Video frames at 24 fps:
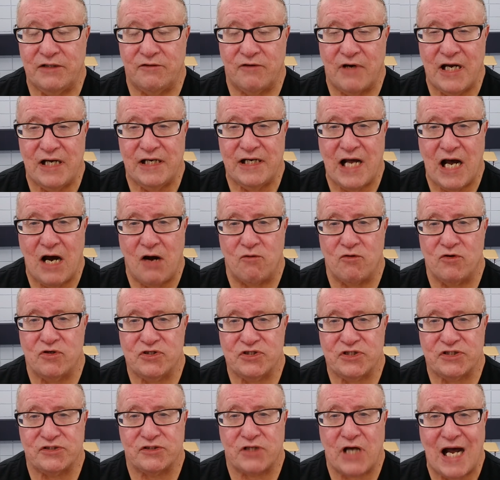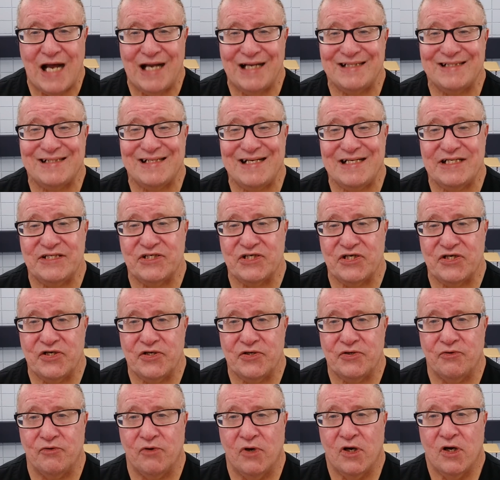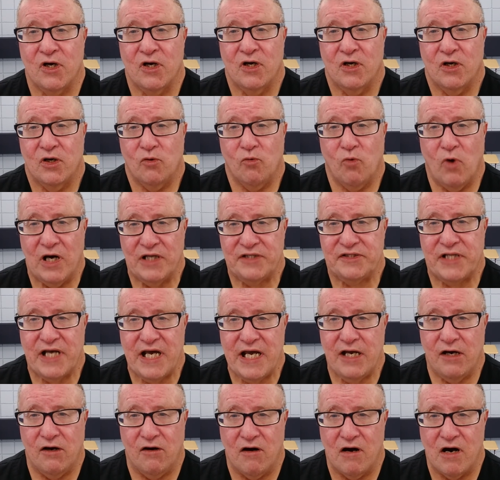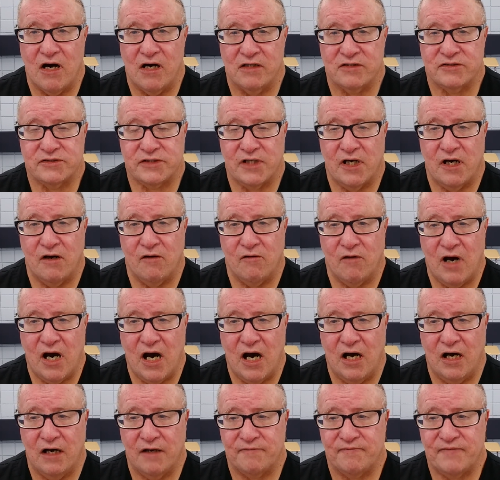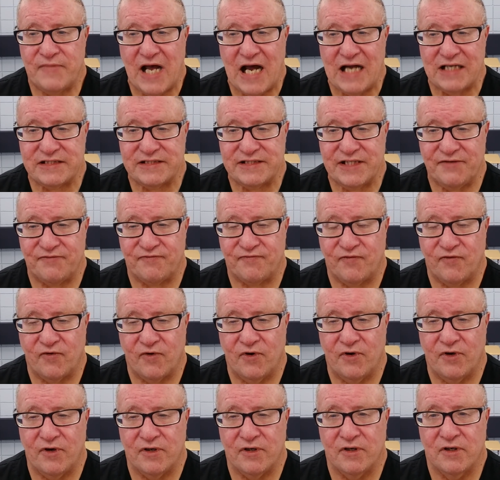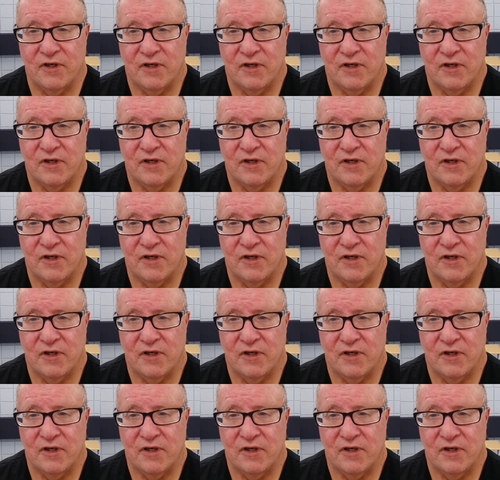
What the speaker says: Right now, we're just kind of teaching you what they are. So that's it for